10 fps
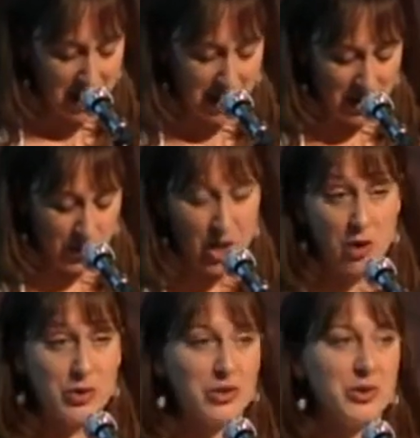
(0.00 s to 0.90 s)
Um, we
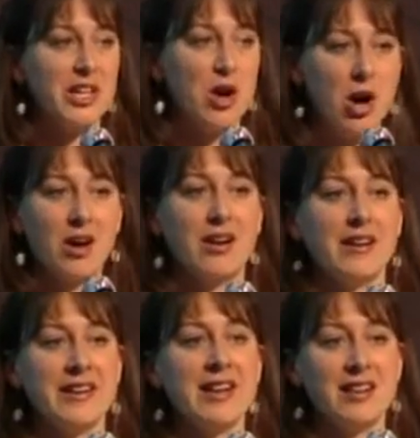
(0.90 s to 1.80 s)
all work really
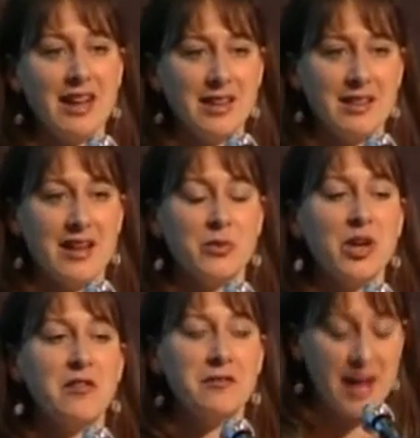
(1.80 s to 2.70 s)
hard, and I like that, and we
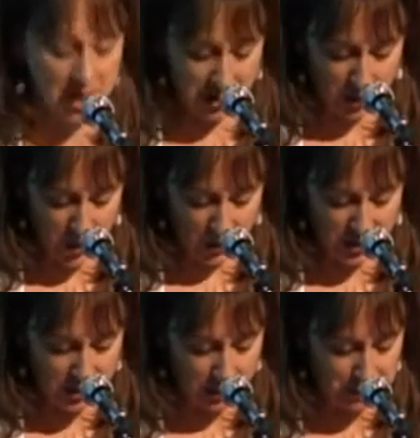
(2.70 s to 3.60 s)
all value what
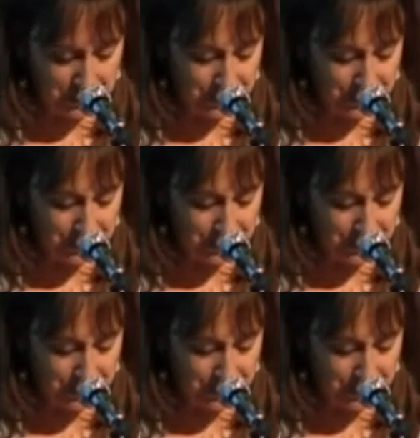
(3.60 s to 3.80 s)
we do.